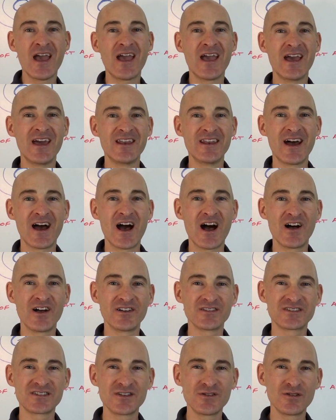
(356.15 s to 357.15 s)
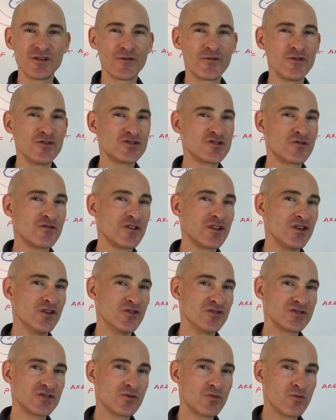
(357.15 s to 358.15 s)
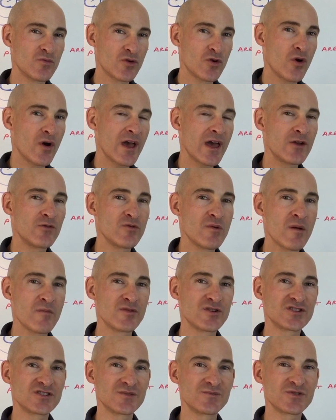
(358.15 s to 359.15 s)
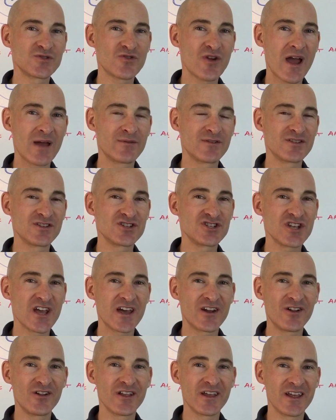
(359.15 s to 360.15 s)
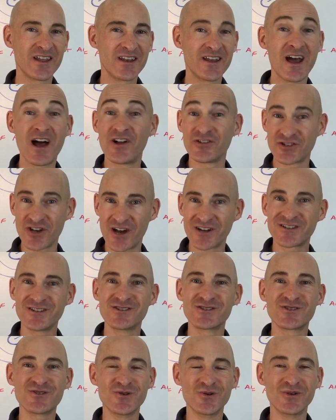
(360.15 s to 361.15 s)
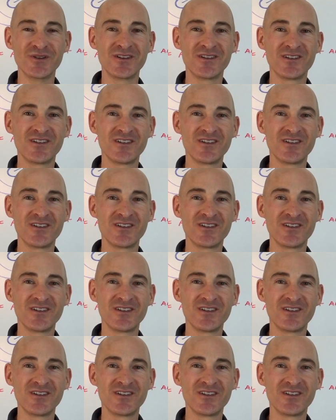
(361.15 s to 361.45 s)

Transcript: And I'll see you in the future videos. Go ahead and remember to subscribe to the channel and I'll talk to you soon.